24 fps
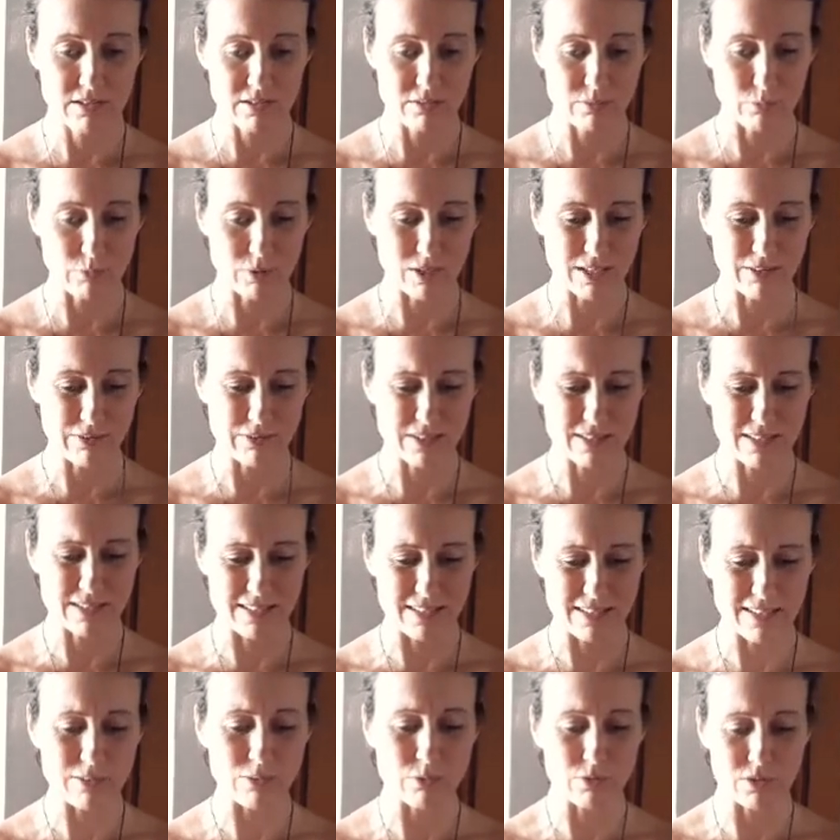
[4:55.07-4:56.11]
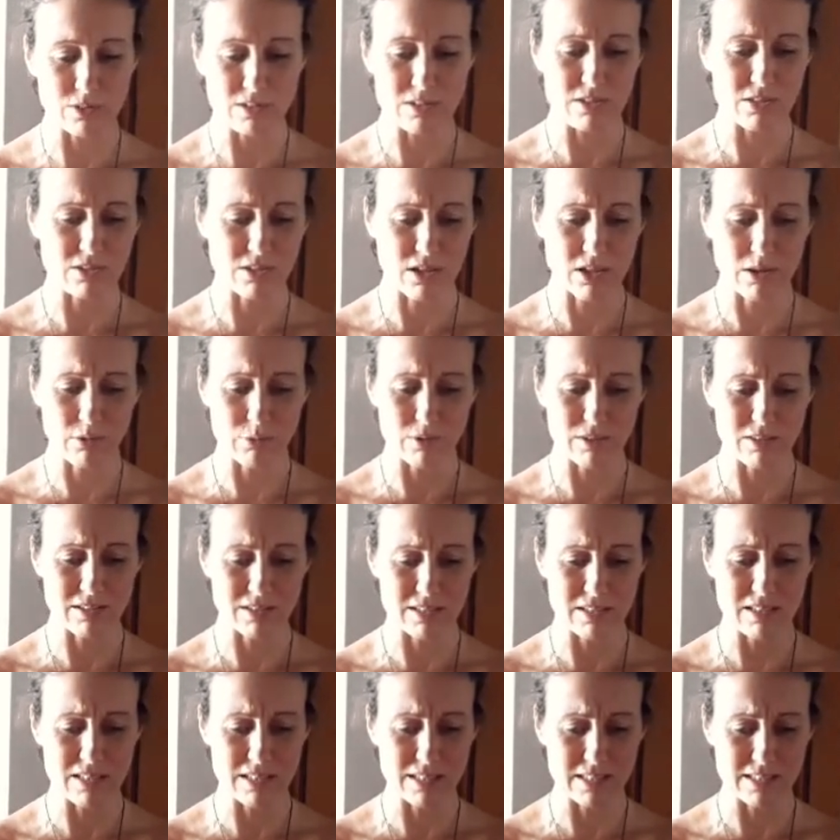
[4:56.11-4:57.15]
whatever secrets are
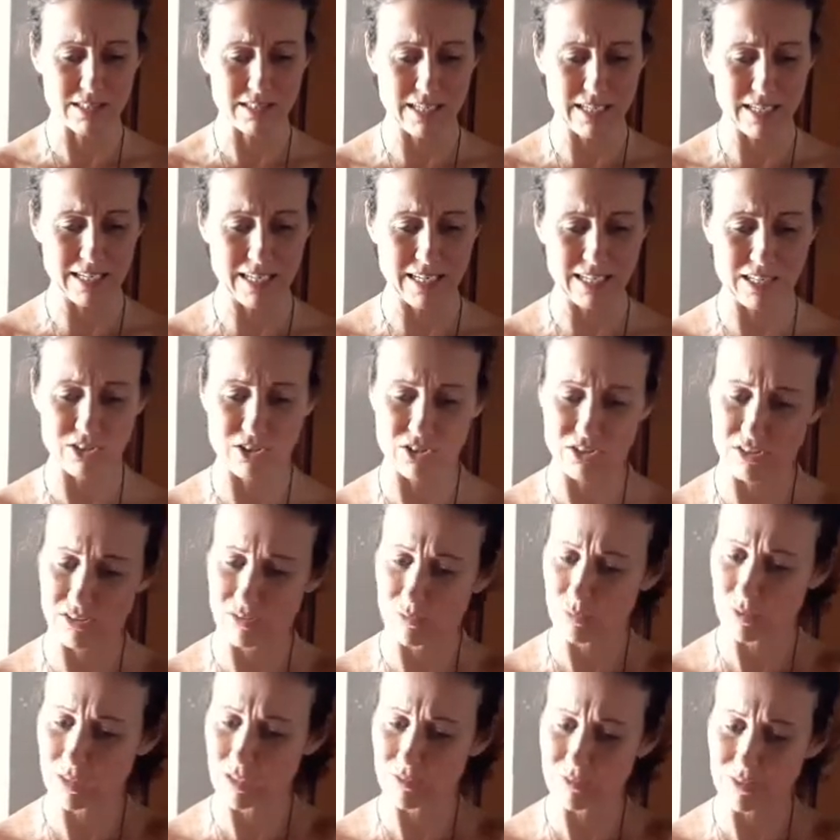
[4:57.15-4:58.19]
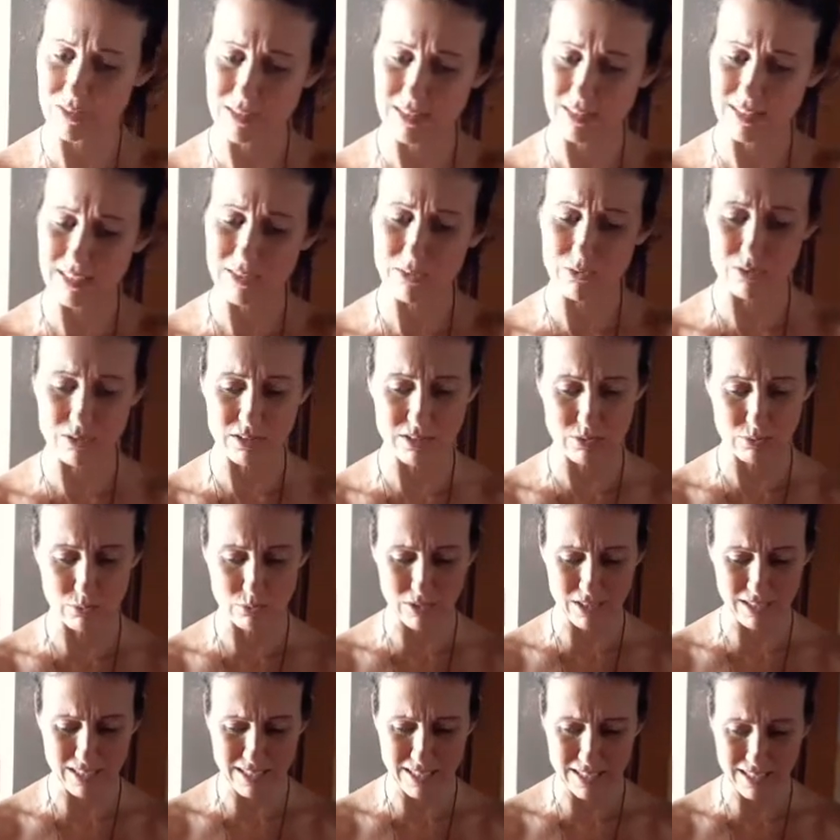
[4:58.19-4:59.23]
within this connection, whatever secrets or
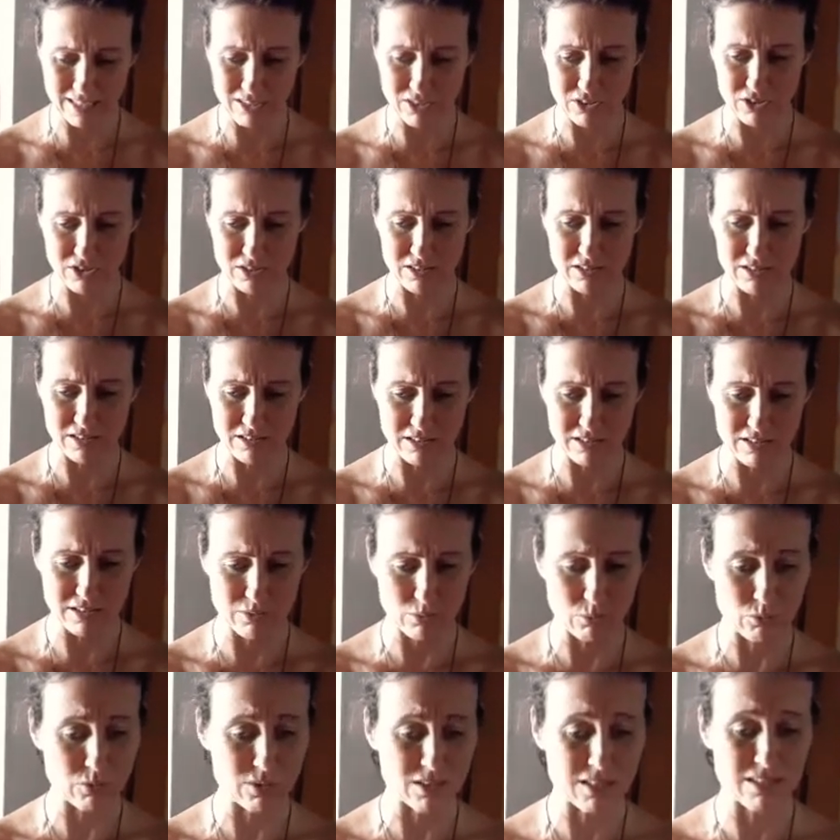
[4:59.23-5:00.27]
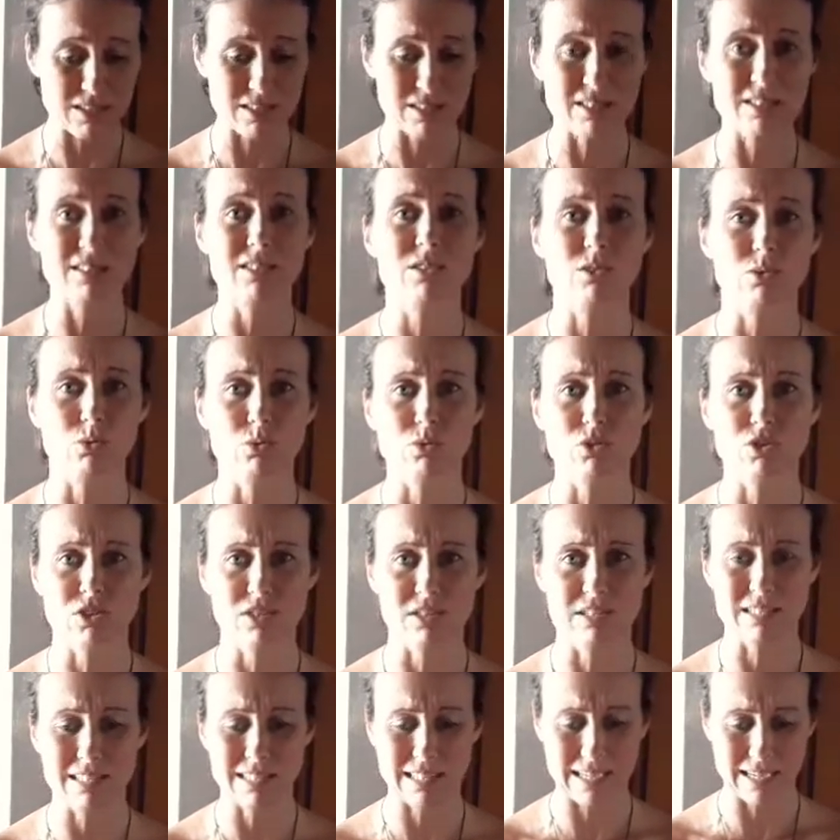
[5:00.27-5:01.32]
connections or
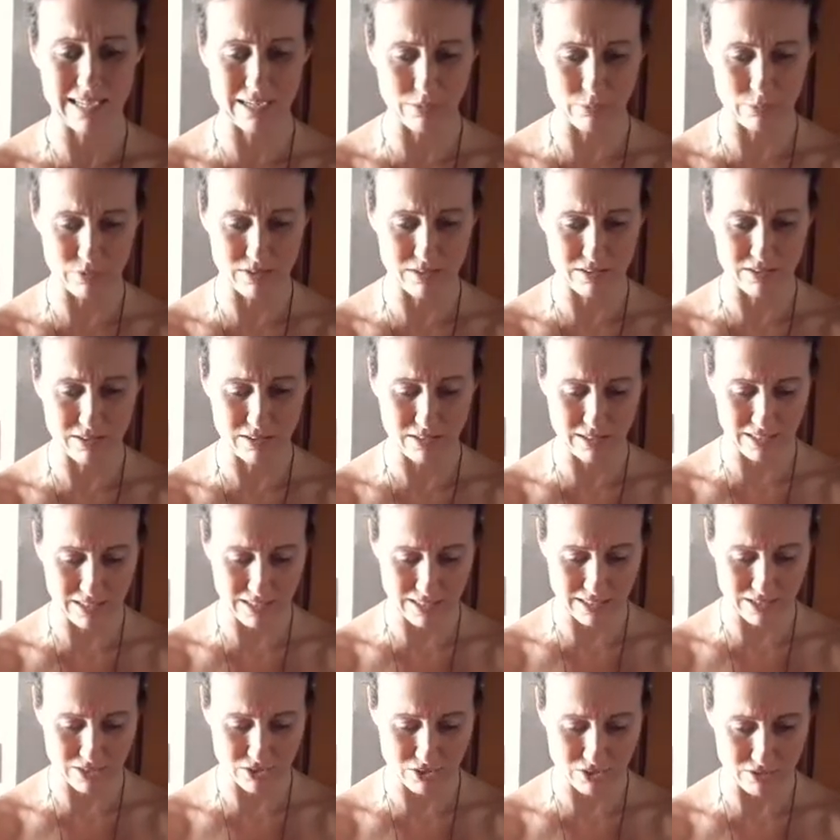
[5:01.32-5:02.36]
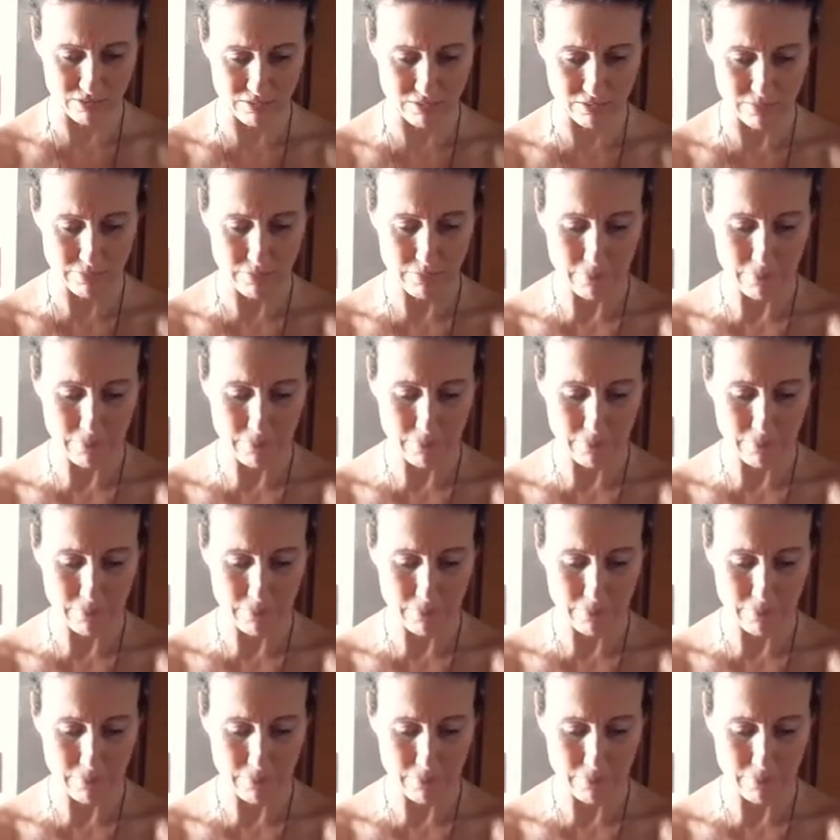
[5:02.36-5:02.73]
distortions lie within the connection.